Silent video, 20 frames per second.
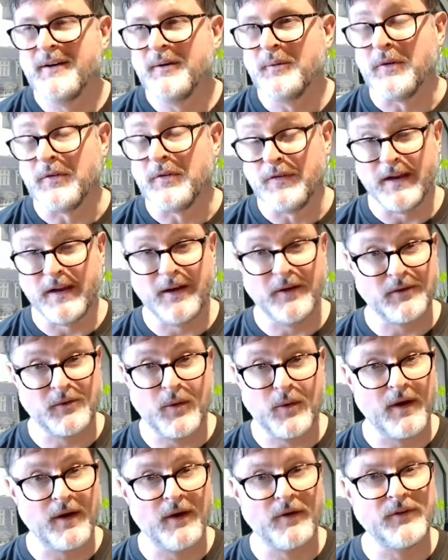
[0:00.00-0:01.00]
videos,
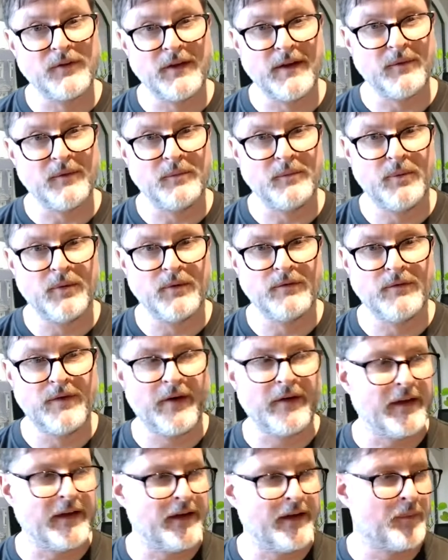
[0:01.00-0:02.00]
quite often it would put
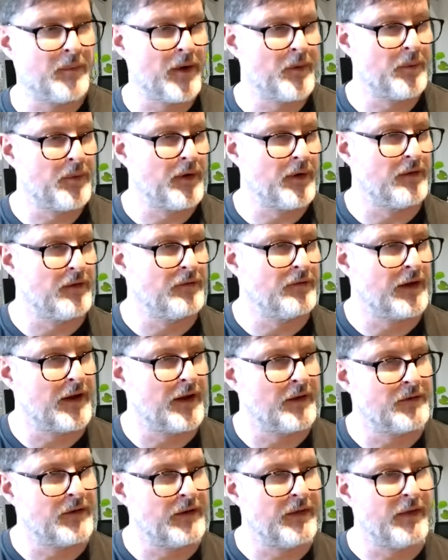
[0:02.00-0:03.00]
very inappropriate
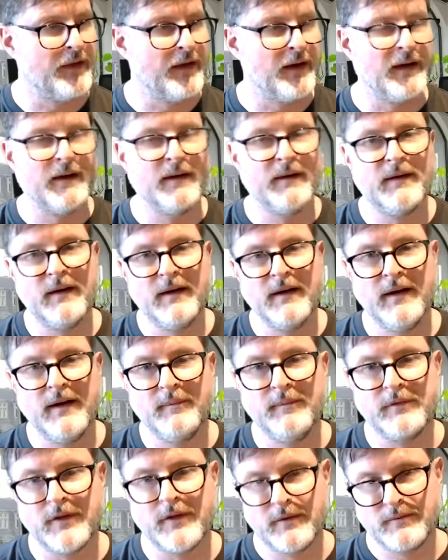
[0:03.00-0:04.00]
videos in there.
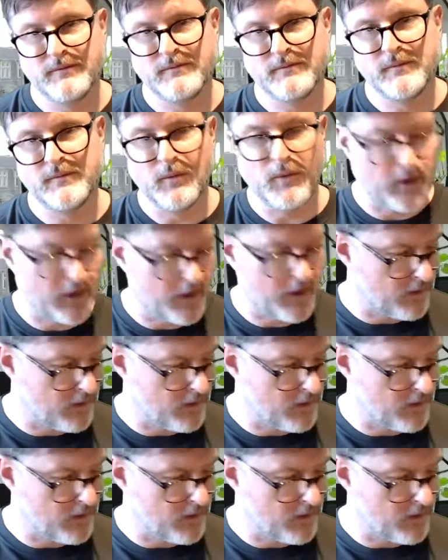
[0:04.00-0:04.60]
So we're working